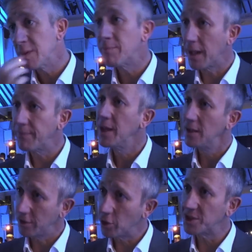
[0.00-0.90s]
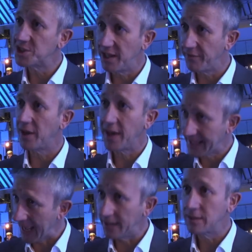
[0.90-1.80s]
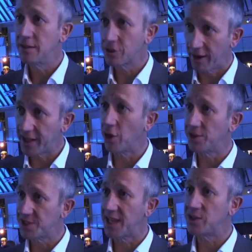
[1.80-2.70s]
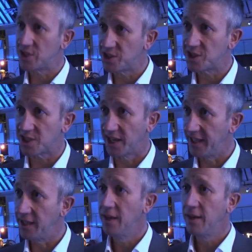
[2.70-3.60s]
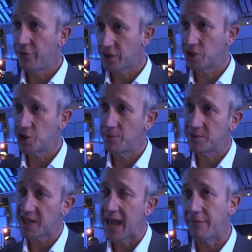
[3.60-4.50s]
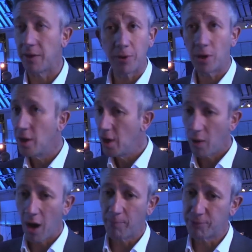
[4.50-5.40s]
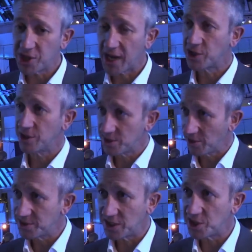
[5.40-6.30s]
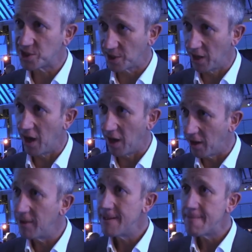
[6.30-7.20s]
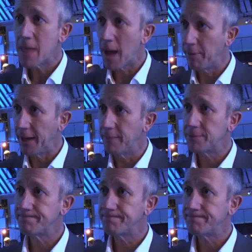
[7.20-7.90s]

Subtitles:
But you've got to deliver, again, great content digitally for consumers to have it. But our projections on digital are up and up.